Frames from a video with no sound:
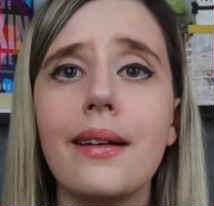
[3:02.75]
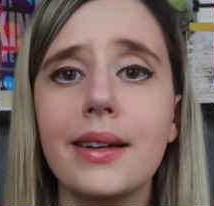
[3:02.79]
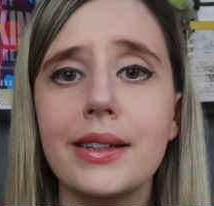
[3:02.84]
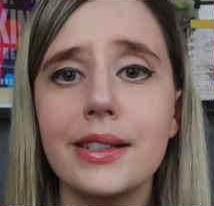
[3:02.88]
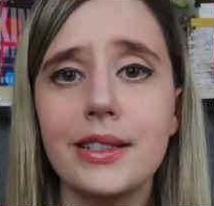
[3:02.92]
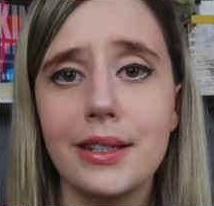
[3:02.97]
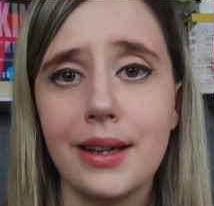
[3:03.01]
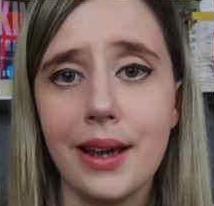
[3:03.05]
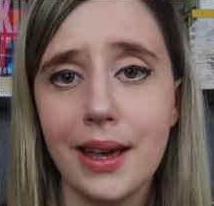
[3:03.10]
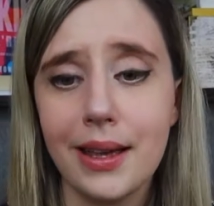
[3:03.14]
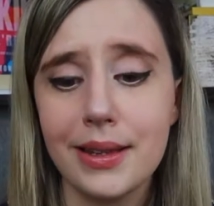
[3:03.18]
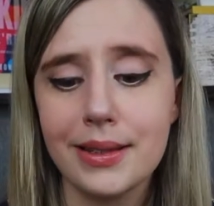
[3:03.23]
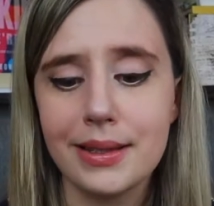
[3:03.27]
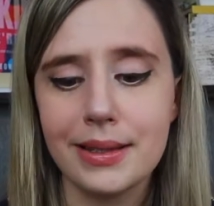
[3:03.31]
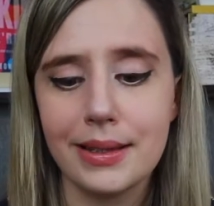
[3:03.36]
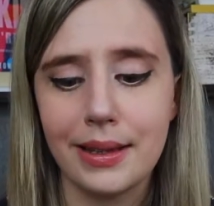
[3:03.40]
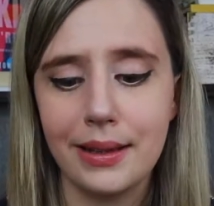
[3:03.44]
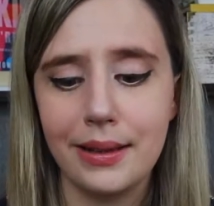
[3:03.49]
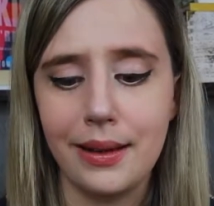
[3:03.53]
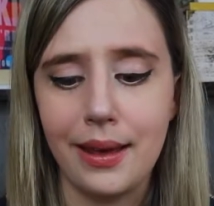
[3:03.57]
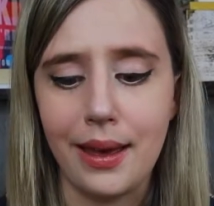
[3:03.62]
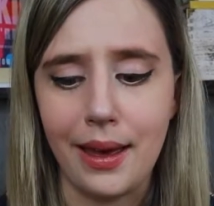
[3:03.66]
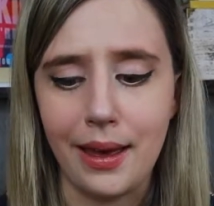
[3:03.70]
a chance
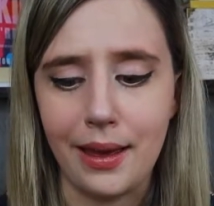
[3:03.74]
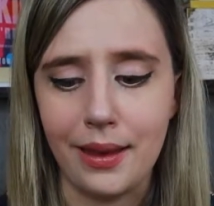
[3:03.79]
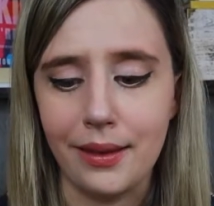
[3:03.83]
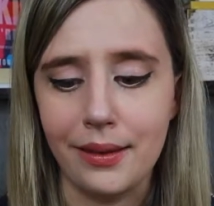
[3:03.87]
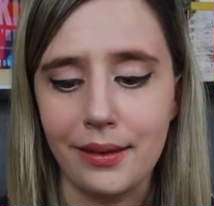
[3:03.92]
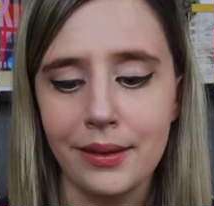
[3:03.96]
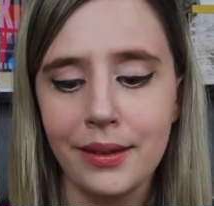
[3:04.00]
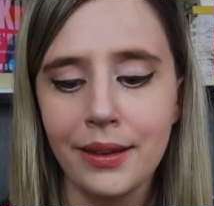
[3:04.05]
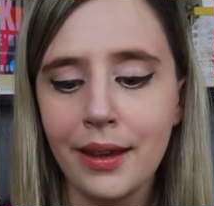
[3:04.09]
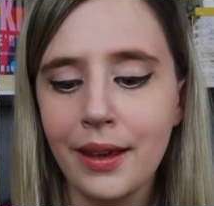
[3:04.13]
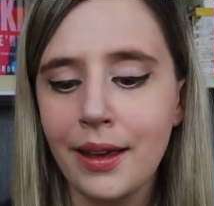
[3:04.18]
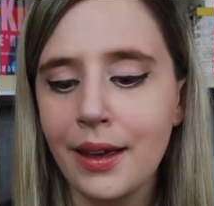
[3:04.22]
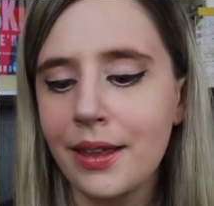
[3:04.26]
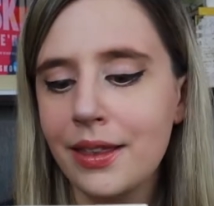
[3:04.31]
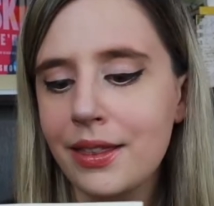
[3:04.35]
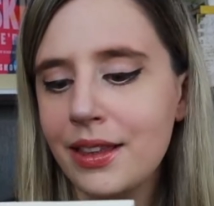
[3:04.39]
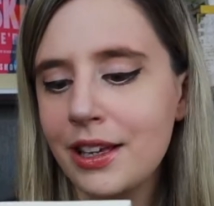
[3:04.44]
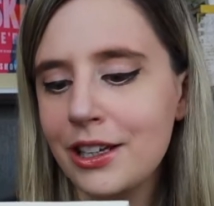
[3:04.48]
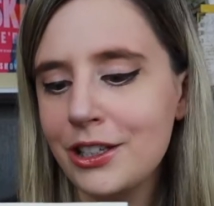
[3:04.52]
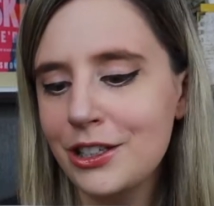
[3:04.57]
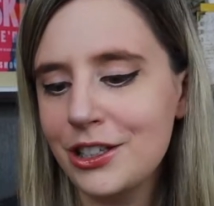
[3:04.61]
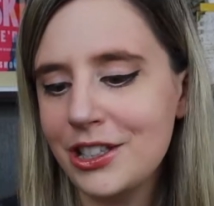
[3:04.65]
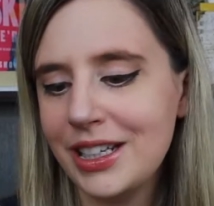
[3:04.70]
in hell.
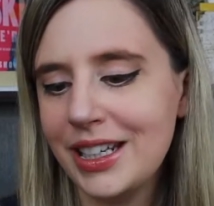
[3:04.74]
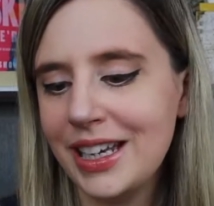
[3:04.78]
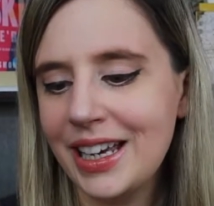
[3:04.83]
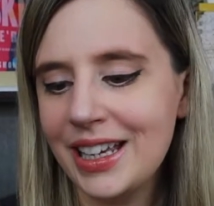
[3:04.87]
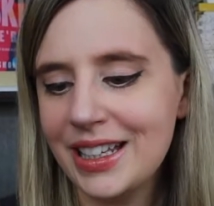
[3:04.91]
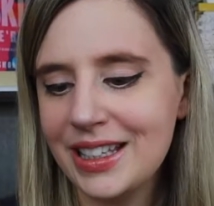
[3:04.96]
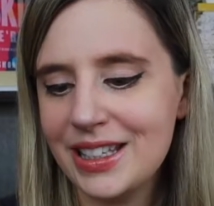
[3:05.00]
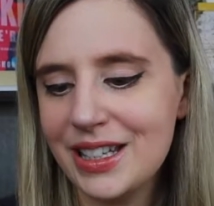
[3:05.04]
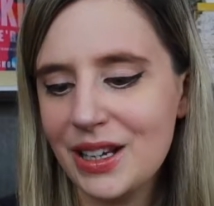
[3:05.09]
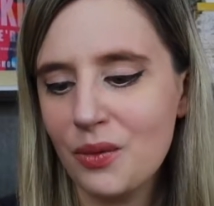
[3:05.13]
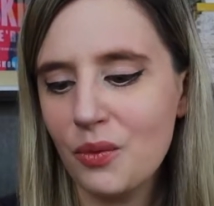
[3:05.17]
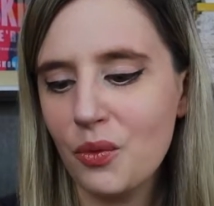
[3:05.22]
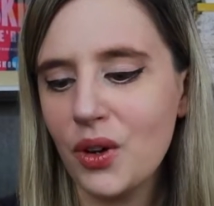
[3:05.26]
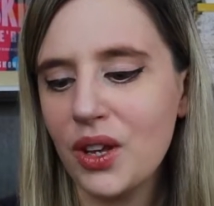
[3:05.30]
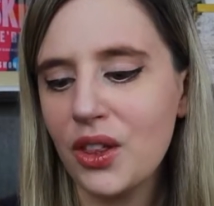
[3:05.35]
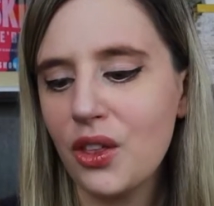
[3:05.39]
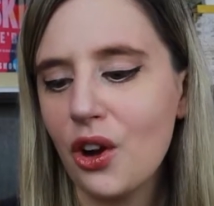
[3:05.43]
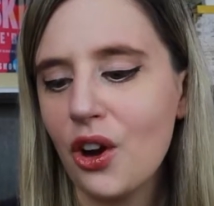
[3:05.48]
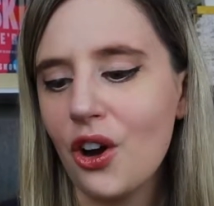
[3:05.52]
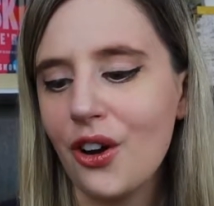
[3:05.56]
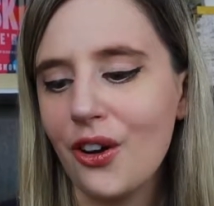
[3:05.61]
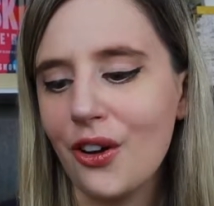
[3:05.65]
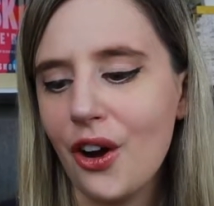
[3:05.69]
Then she hits him with
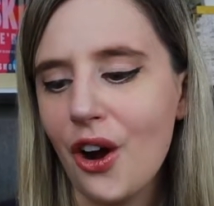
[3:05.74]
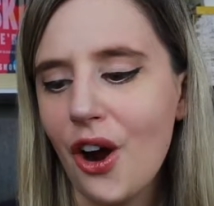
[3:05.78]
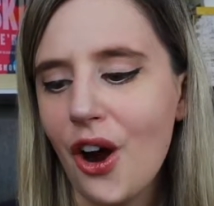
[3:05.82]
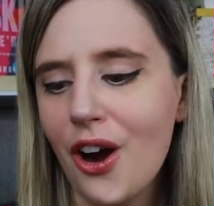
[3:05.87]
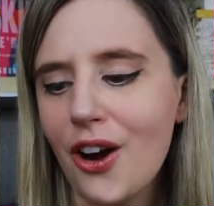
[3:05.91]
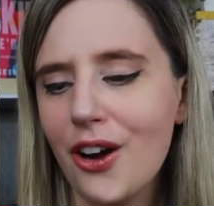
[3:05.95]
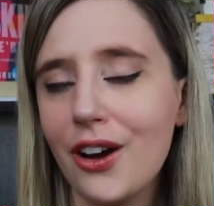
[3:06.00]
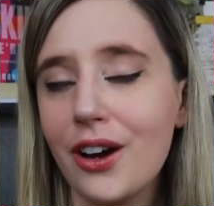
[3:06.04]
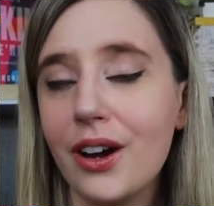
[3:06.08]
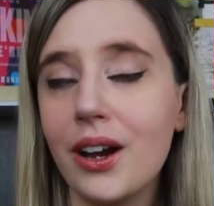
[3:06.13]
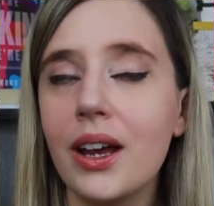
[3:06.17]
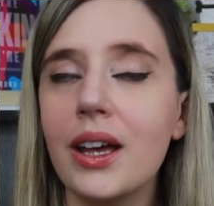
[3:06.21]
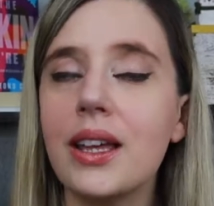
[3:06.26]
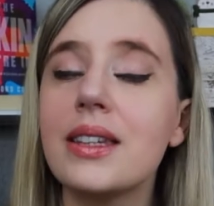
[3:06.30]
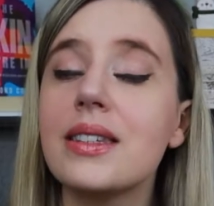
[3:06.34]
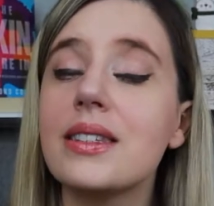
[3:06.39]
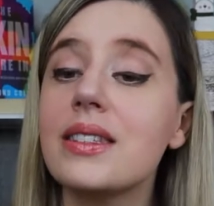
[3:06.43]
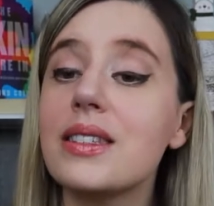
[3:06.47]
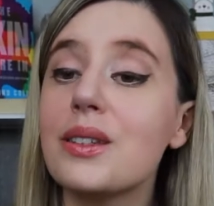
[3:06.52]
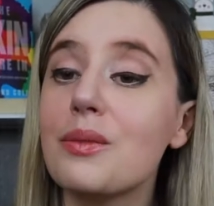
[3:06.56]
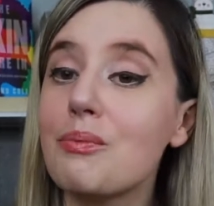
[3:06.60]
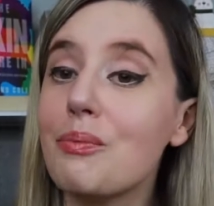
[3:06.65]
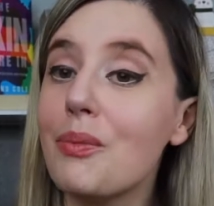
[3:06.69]
her car,
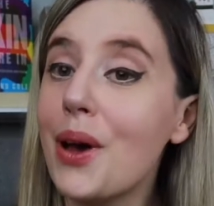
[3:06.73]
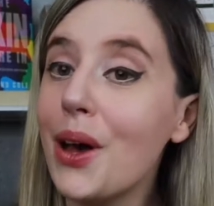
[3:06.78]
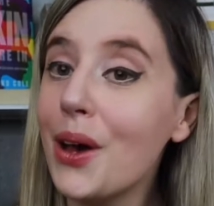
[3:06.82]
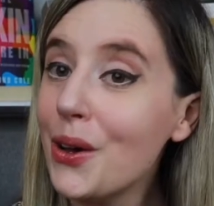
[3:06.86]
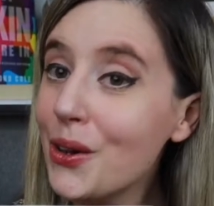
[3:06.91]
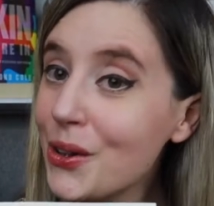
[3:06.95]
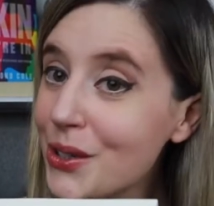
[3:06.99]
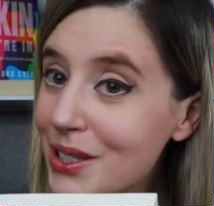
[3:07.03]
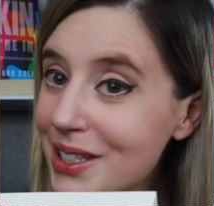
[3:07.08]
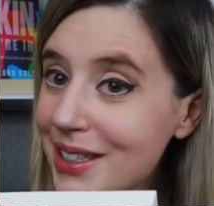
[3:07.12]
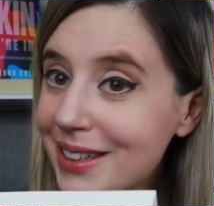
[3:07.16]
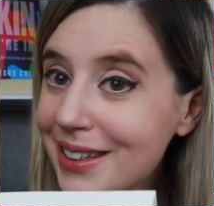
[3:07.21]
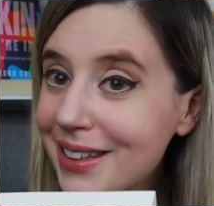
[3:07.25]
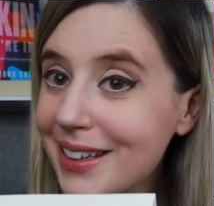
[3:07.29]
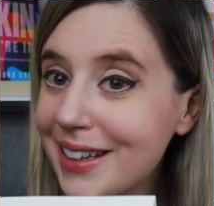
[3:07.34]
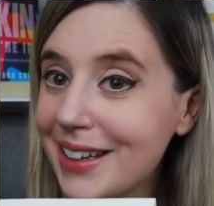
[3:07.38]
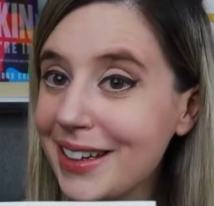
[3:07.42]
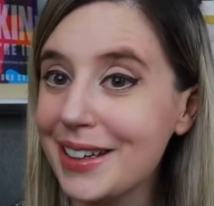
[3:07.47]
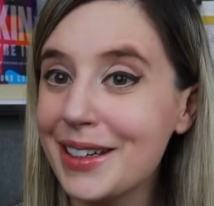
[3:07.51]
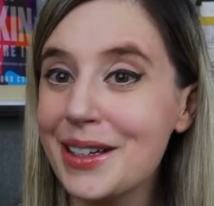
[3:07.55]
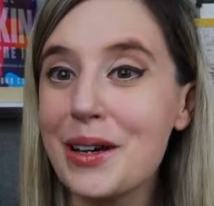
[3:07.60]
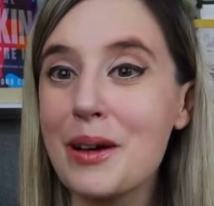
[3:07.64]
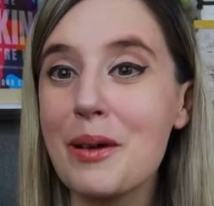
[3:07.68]

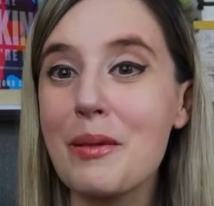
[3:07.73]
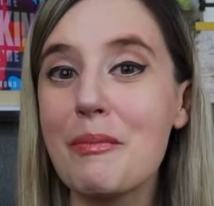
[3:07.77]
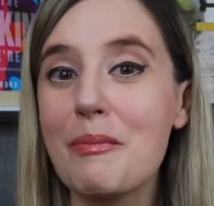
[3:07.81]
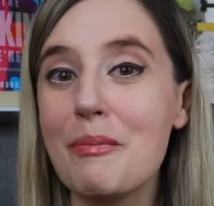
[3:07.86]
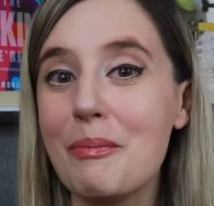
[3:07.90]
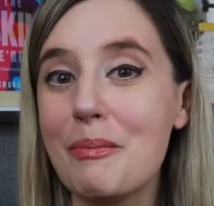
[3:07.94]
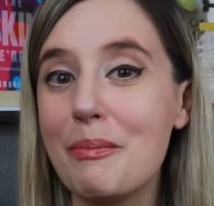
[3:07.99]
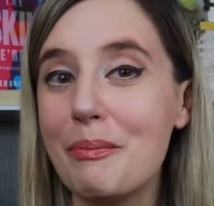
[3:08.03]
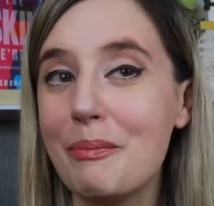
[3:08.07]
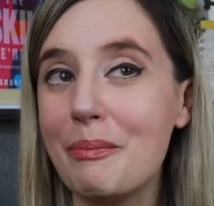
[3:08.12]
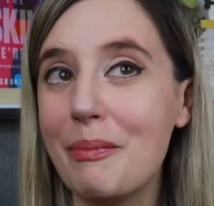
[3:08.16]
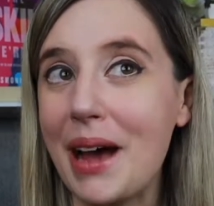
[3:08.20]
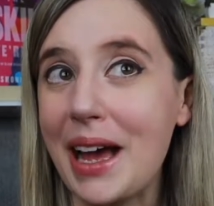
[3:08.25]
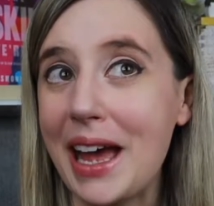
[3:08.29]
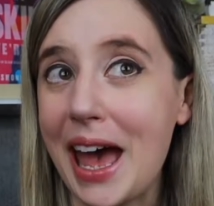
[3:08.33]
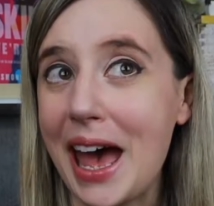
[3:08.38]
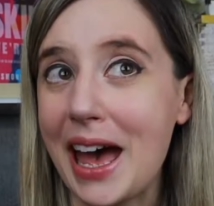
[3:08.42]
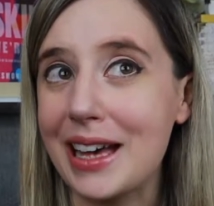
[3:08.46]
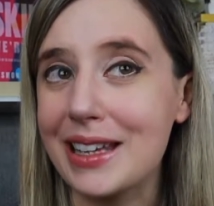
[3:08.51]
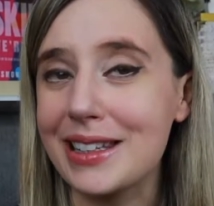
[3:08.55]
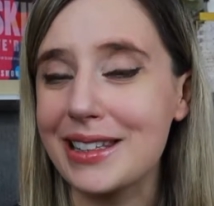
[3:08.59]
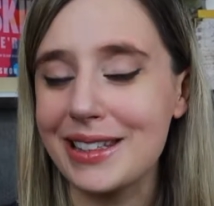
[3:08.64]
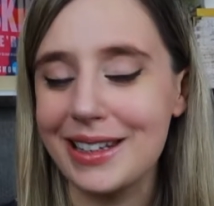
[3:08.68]
supposedly by
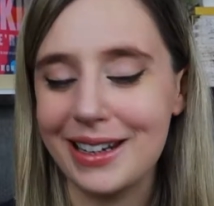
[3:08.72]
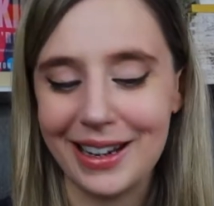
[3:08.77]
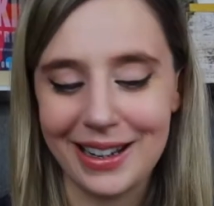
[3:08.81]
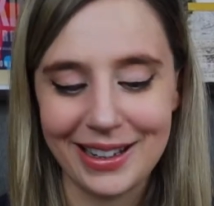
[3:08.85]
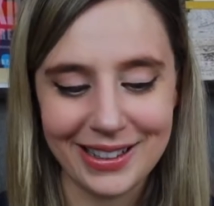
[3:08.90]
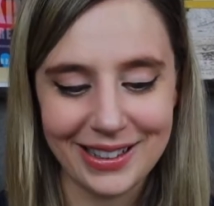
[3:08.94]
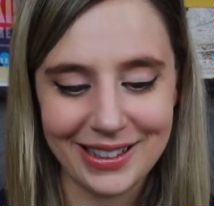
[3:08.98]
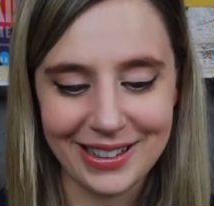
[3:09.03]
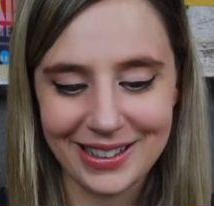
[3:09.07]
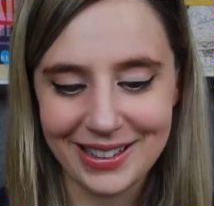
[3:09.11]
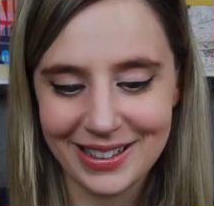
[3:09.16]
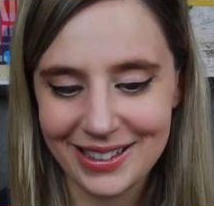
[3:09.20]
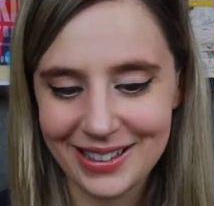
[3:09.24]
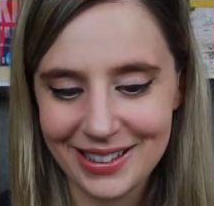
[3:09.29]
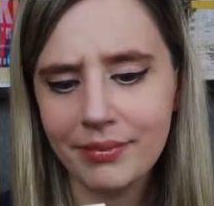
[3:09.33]
accident.